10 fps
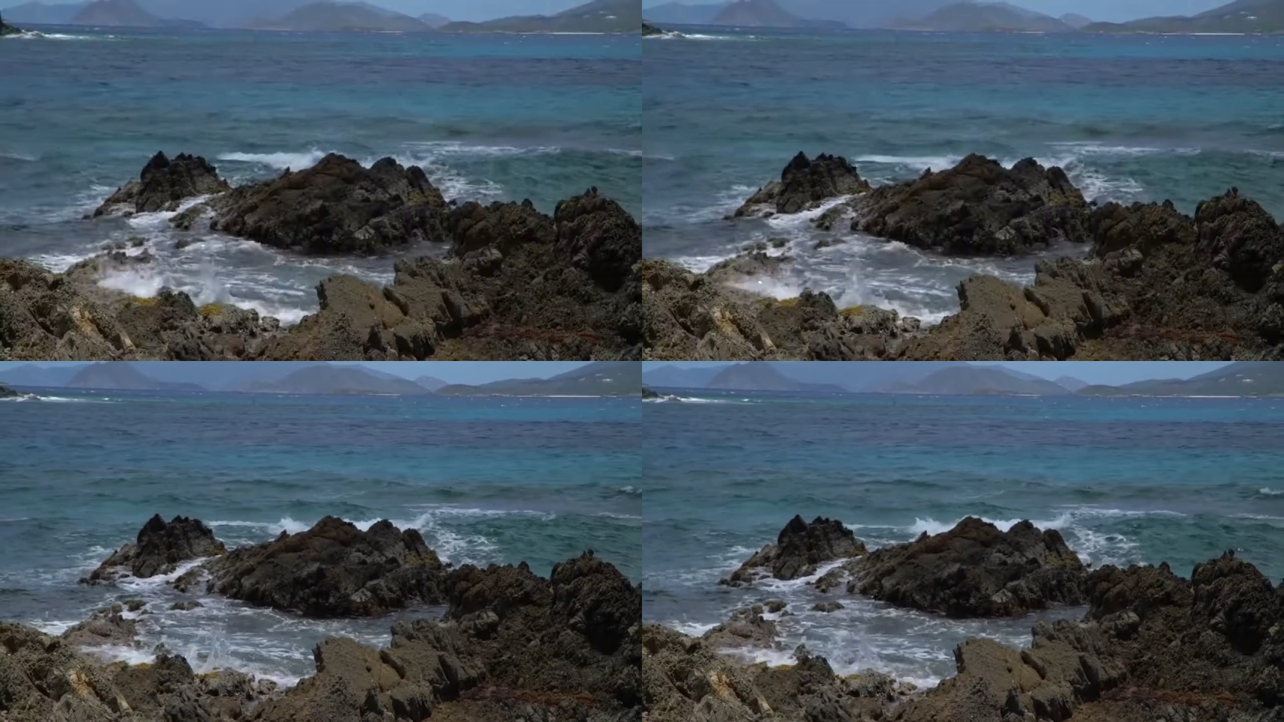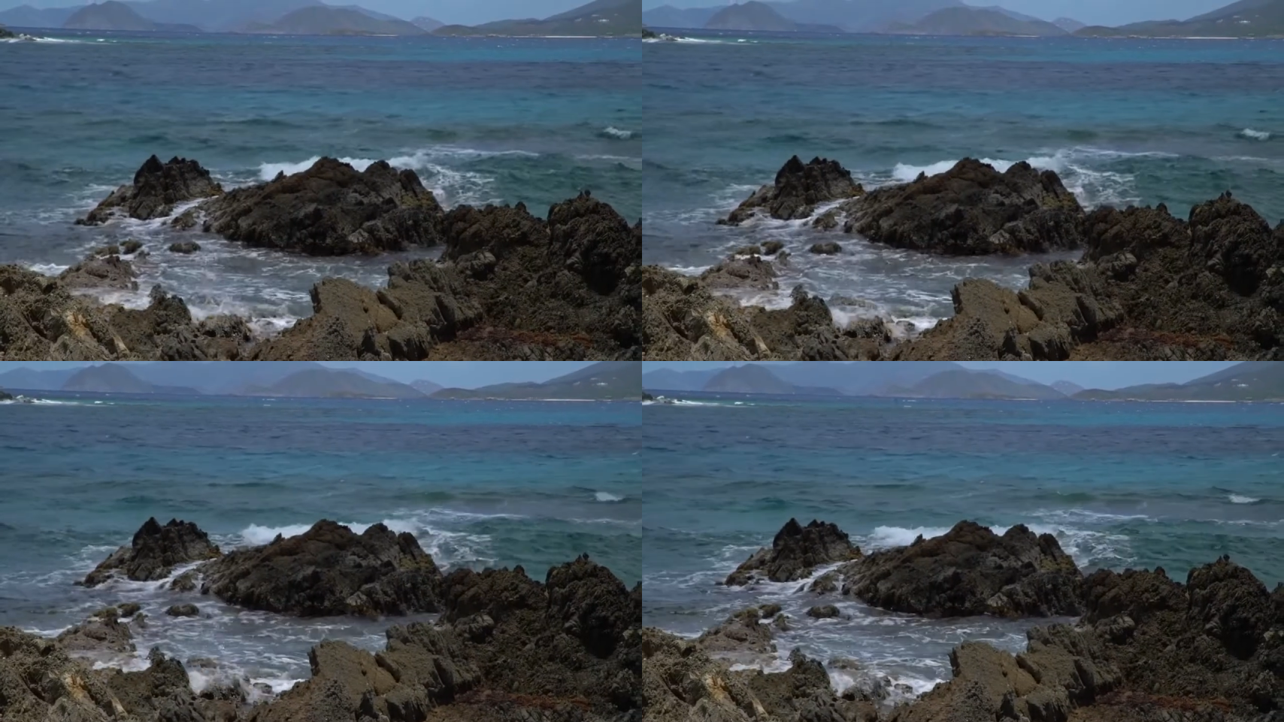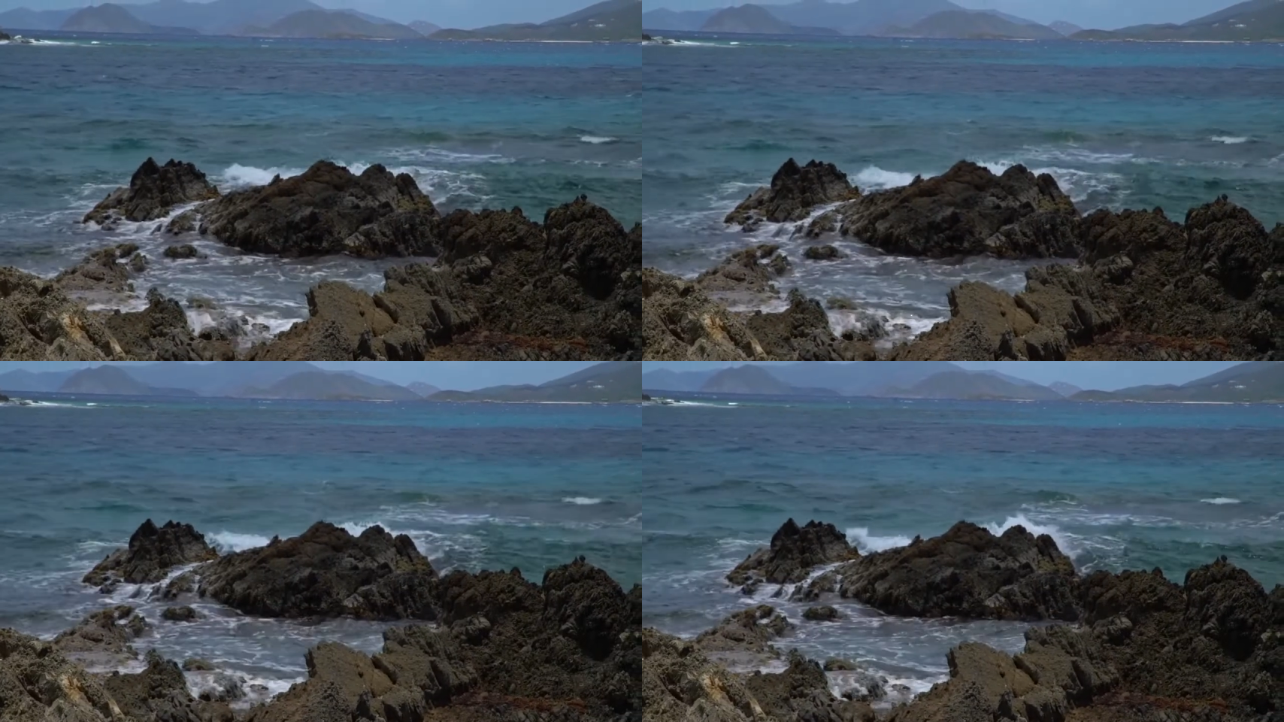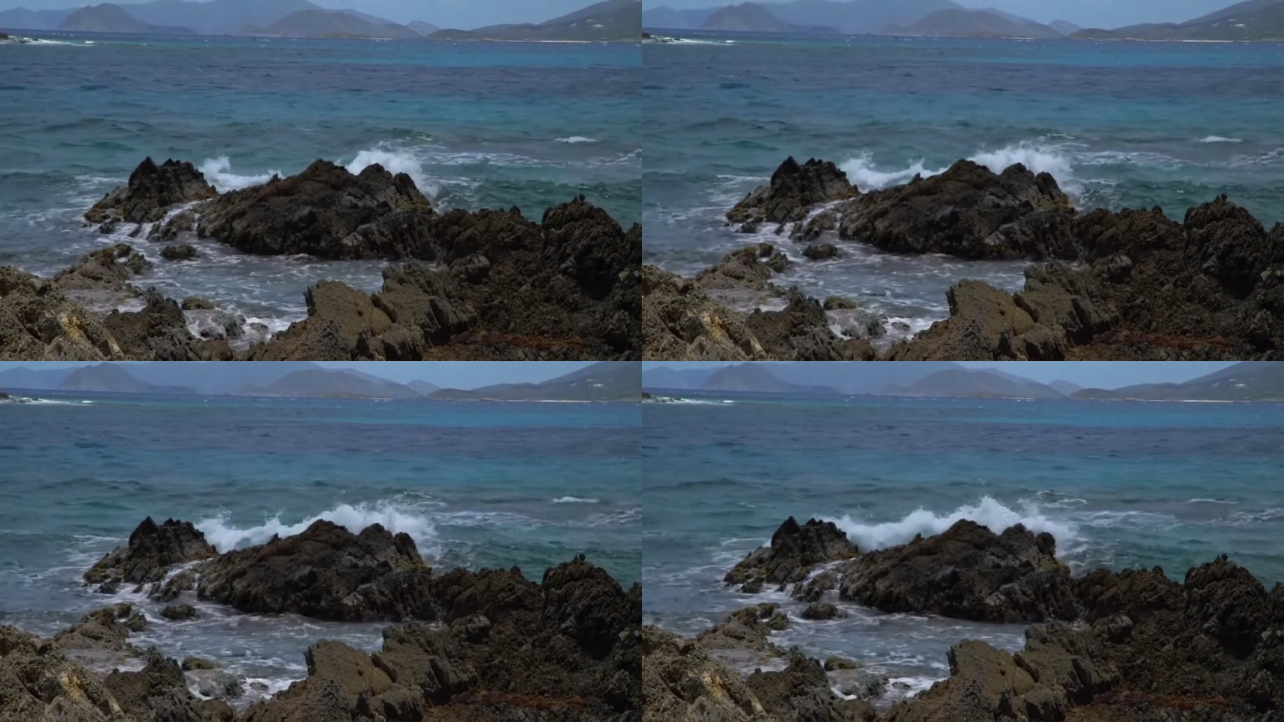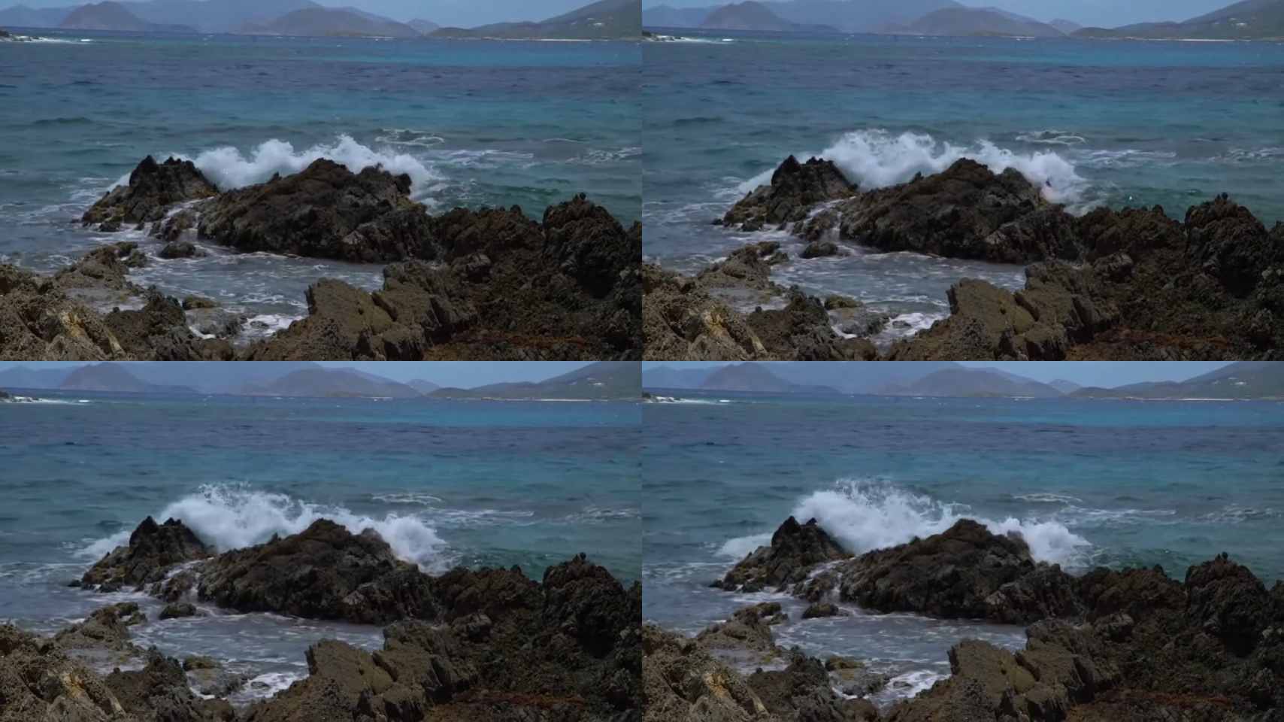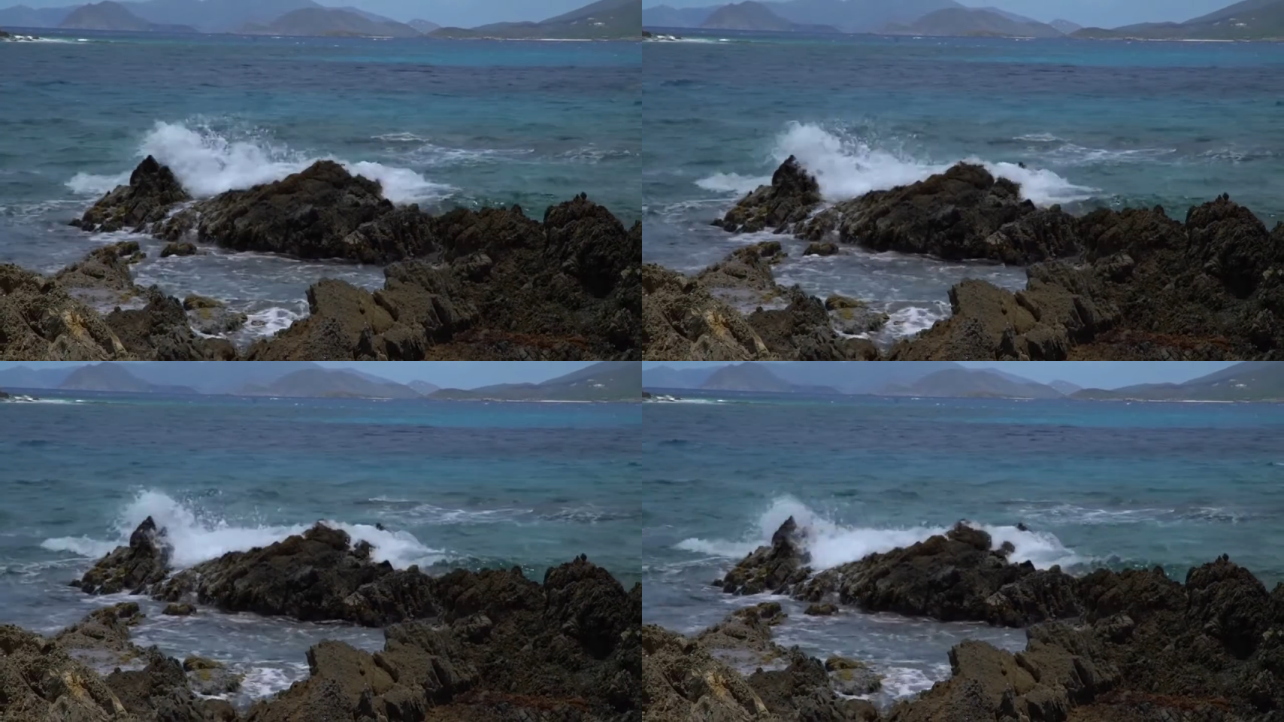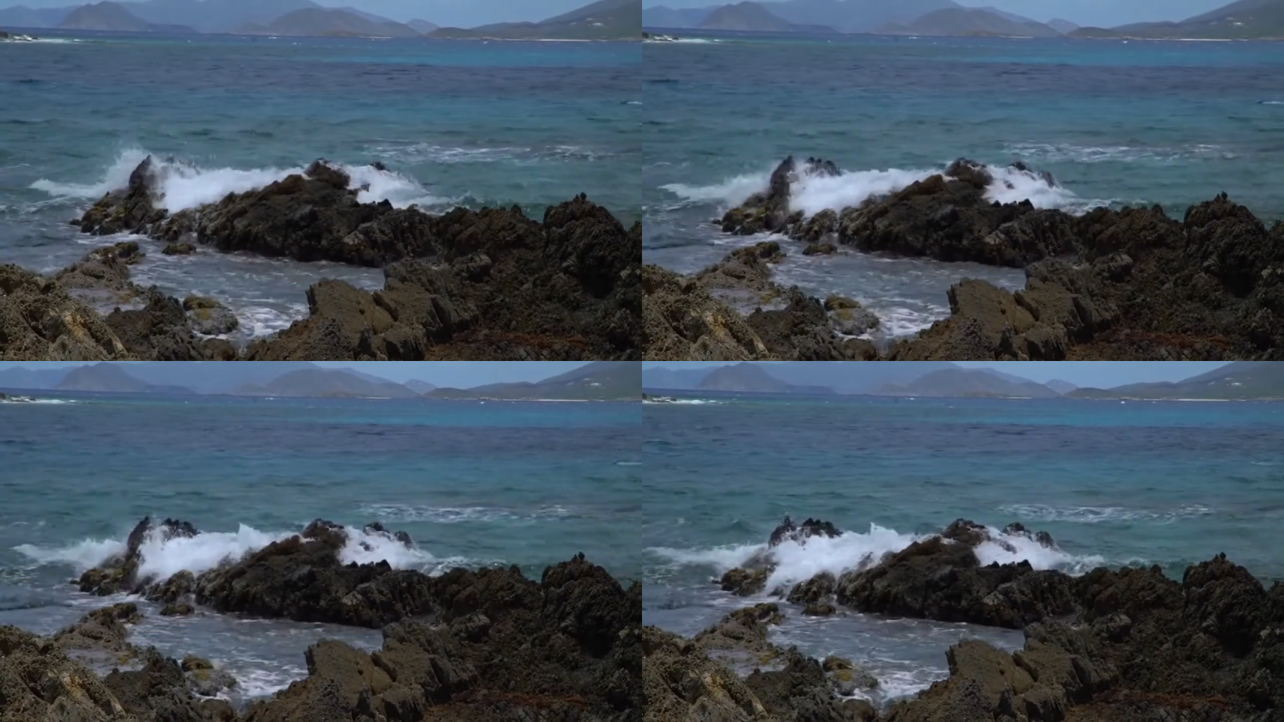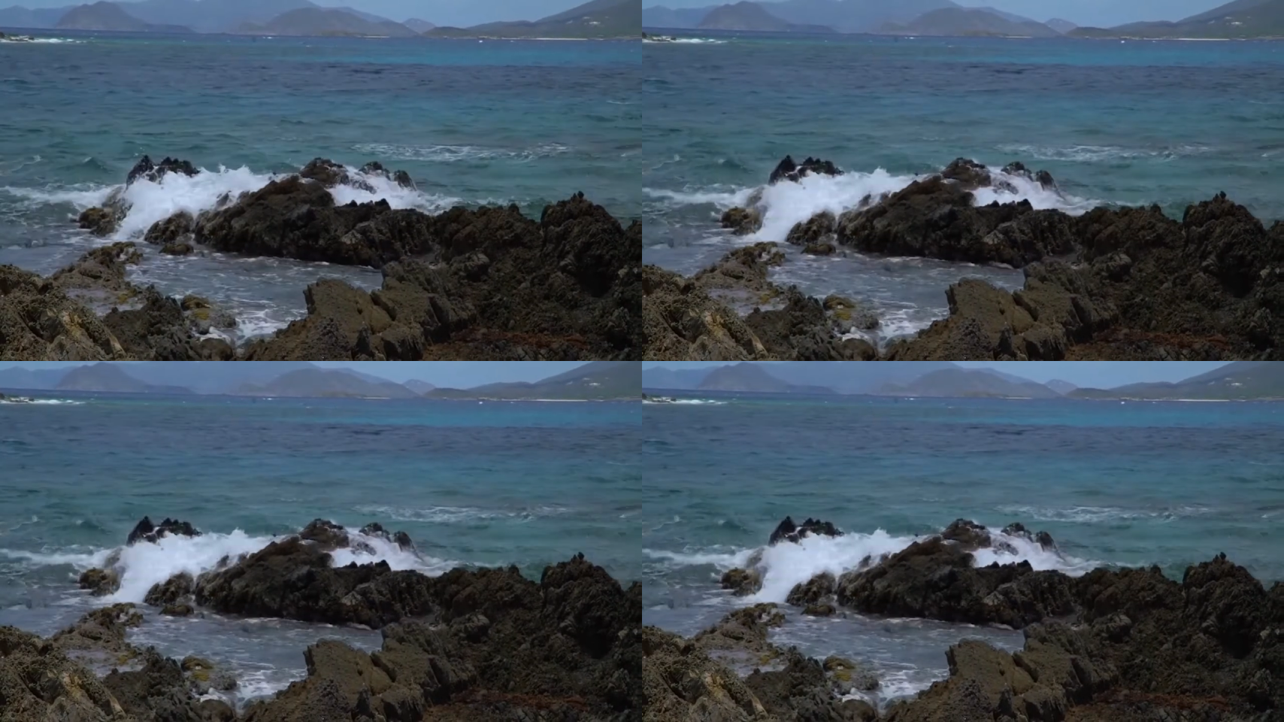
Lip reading: No face is visible, so there are no lips to read.